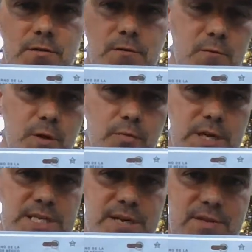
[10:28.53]
the rear
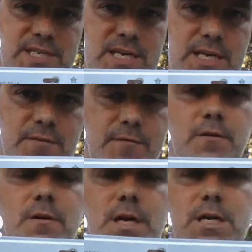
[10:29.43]
plates have a T
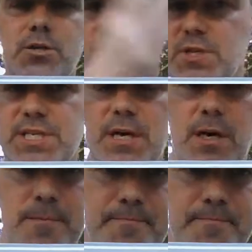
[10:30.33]
for trasera,